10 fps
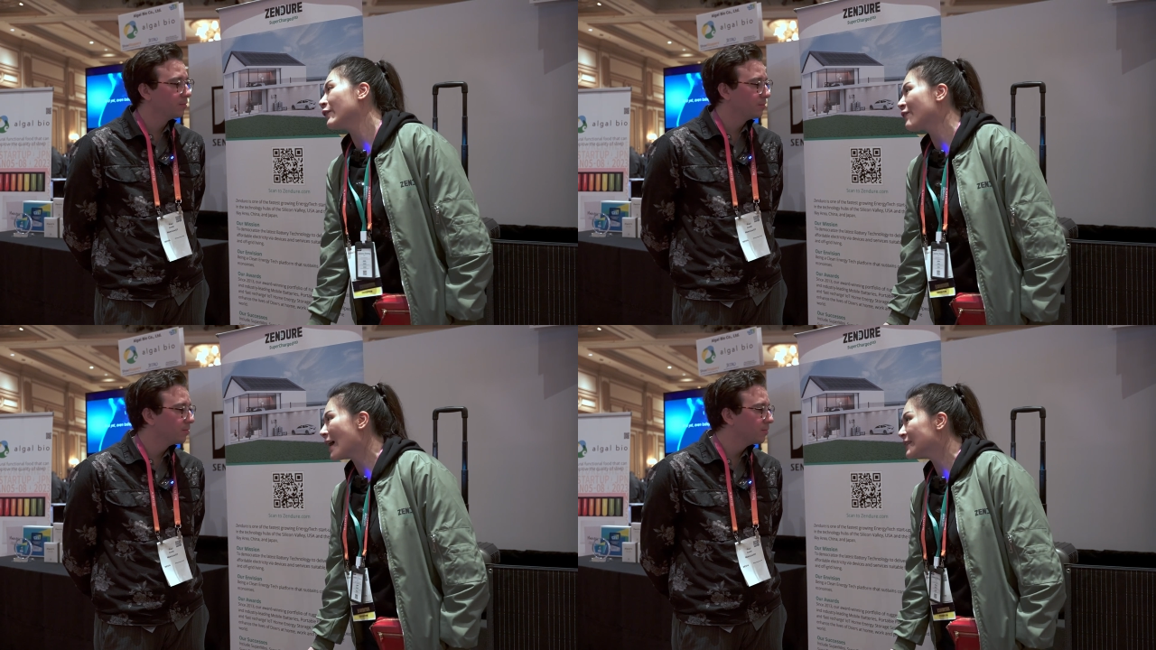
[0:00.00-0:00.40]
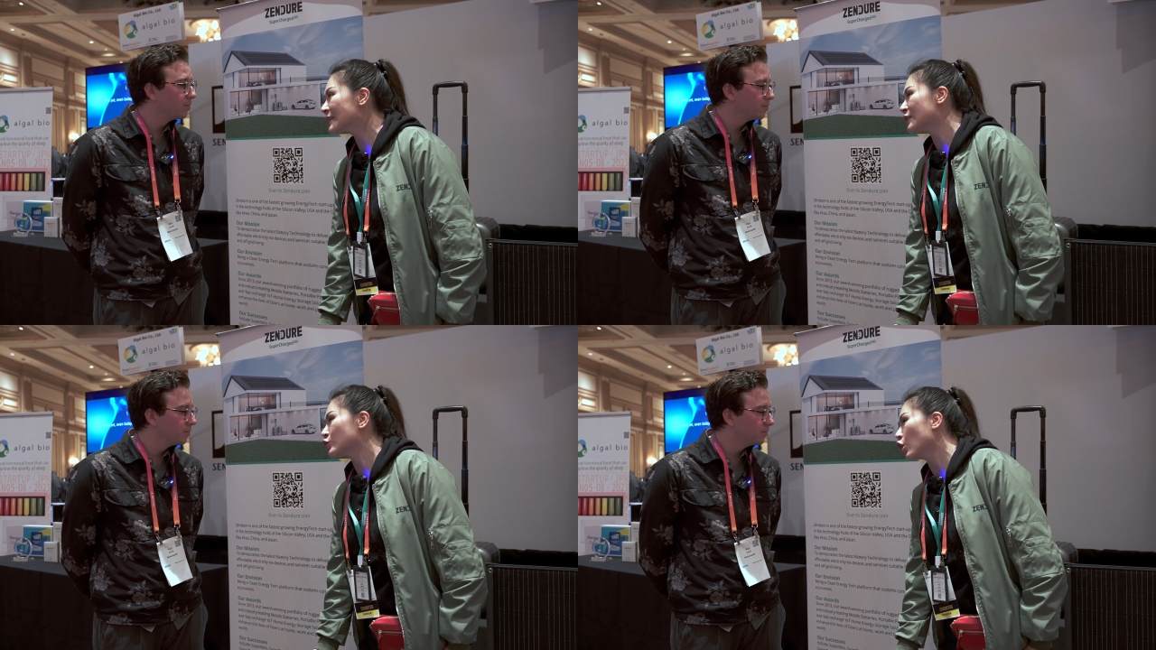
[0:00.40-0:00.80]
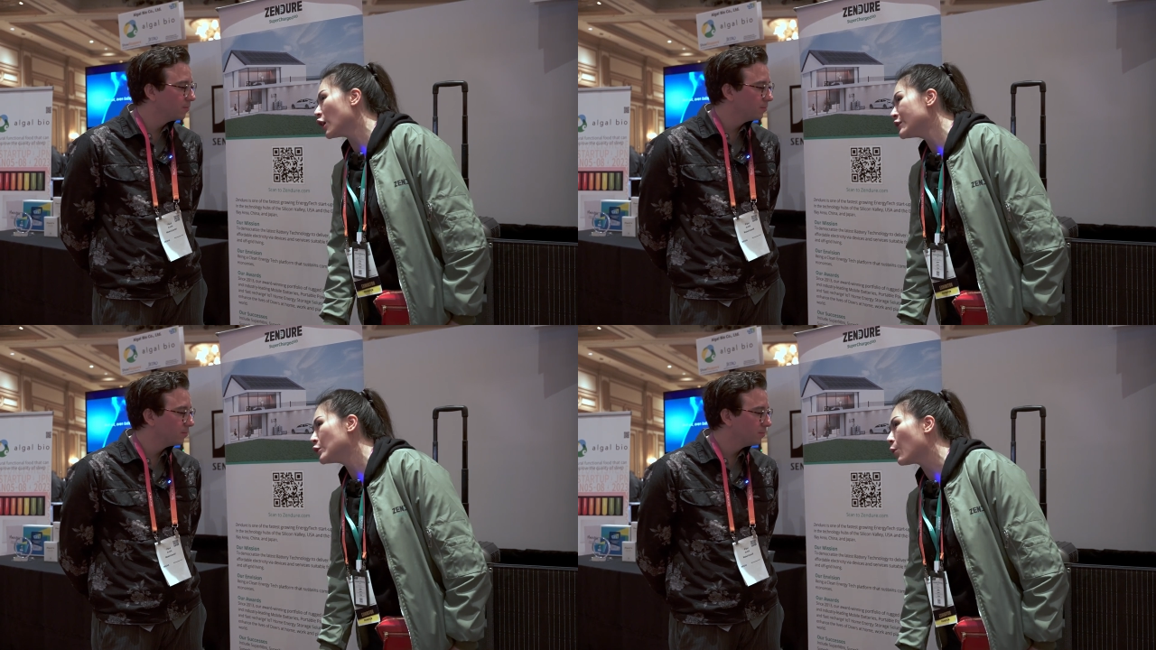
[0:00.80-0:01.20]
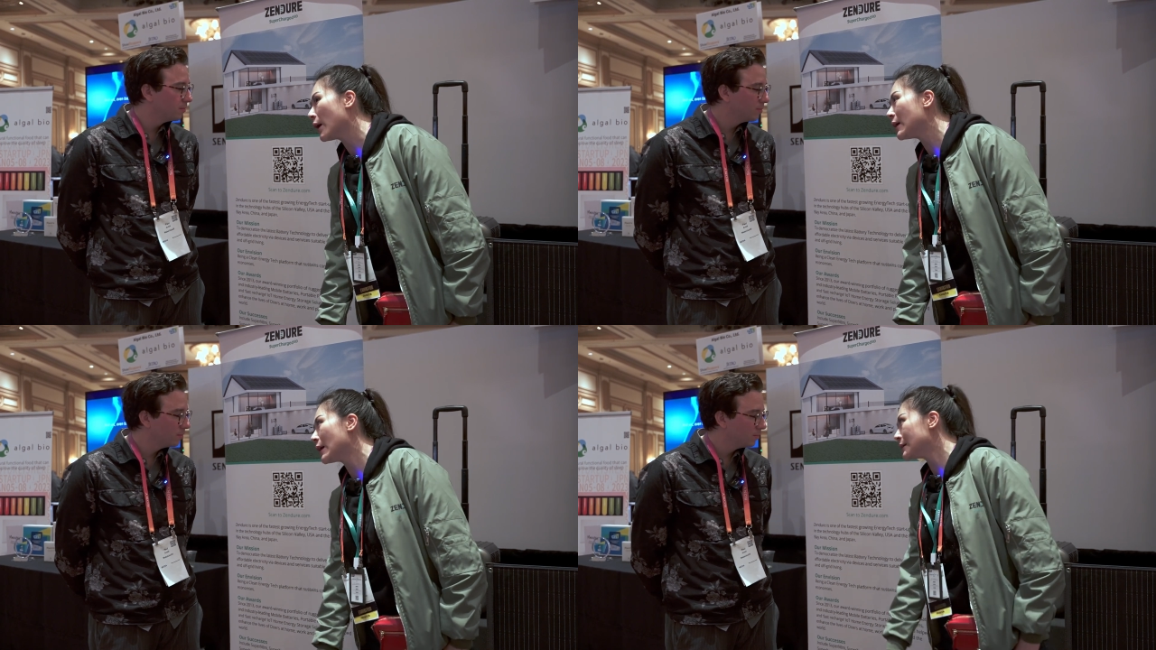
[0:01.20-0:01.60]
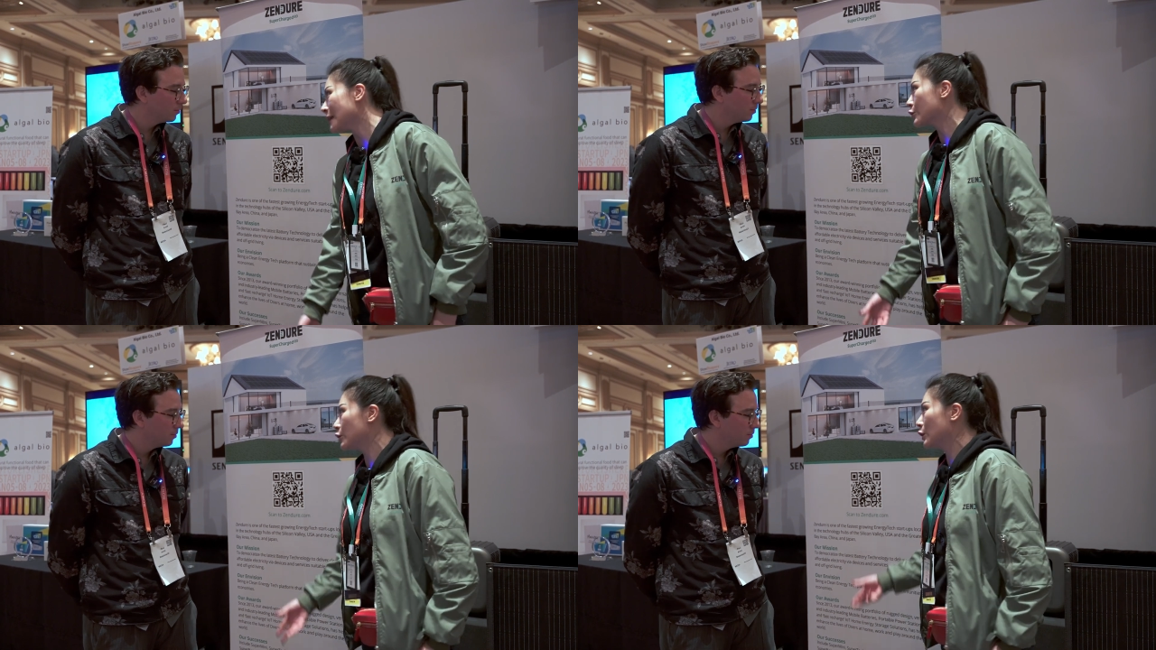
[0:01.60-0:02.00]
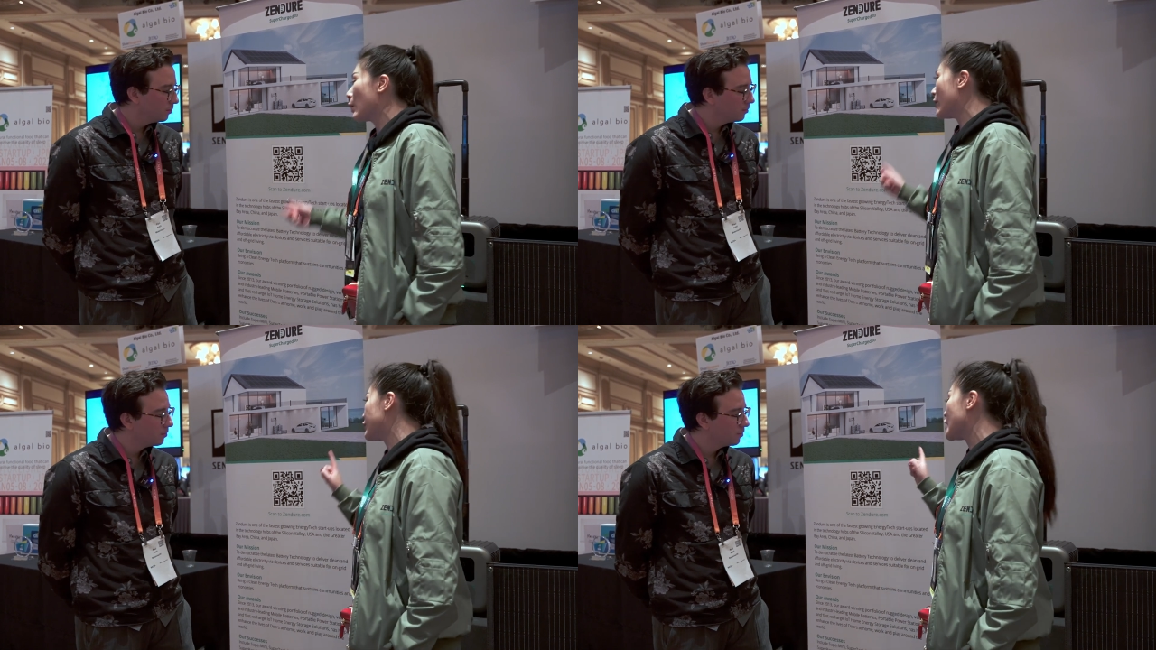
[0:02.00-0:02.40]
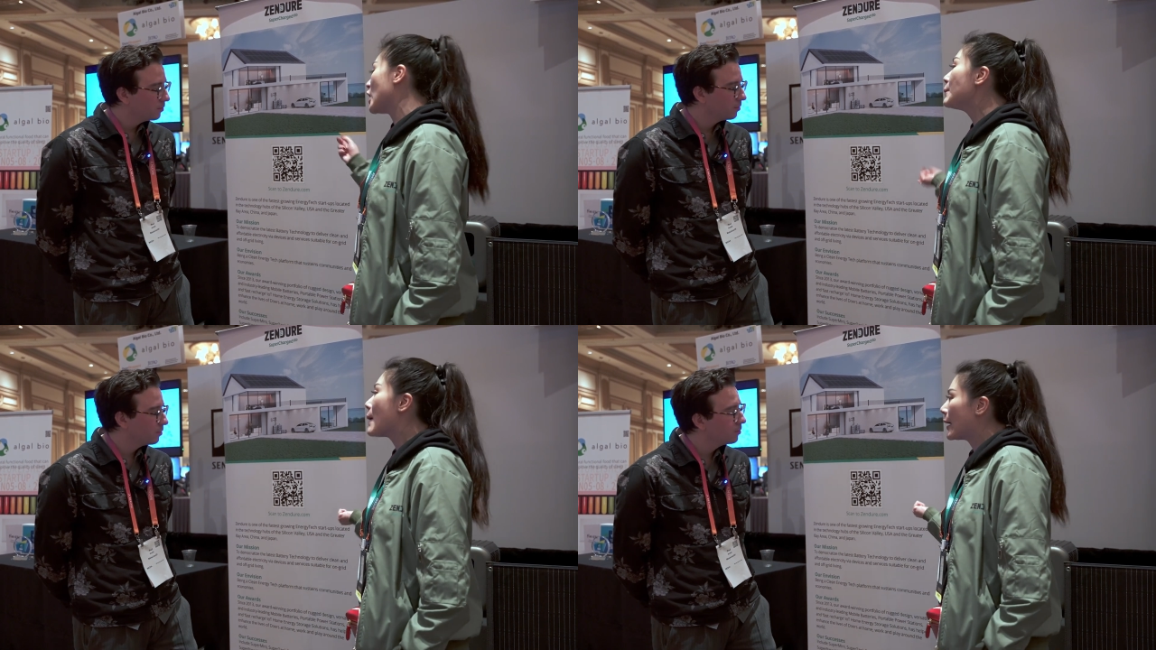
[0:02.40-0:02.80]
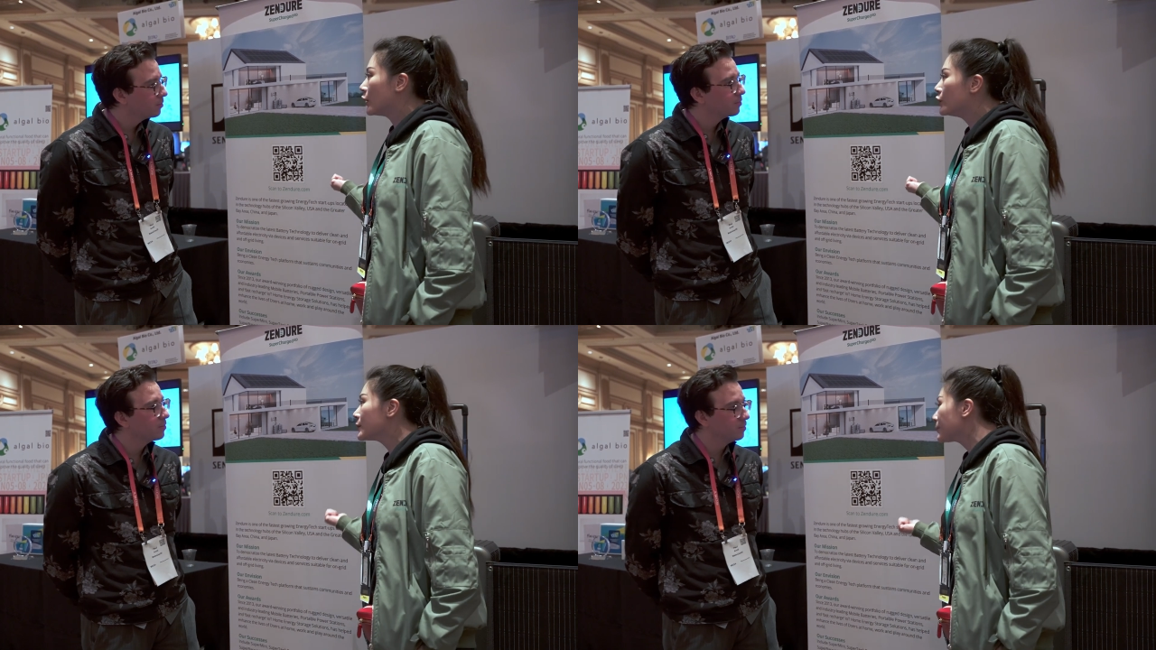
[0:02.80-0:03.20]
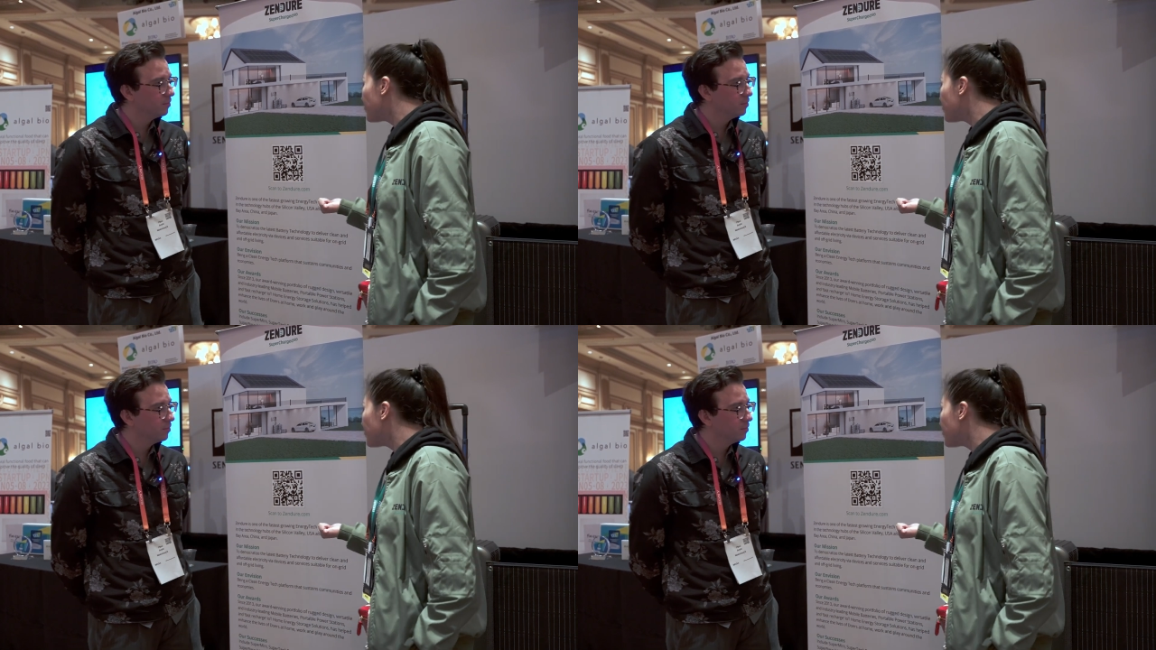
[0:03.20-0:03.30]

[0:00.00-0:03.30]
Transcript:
Speaker 1: the fastest charging way is actually with the solar panels.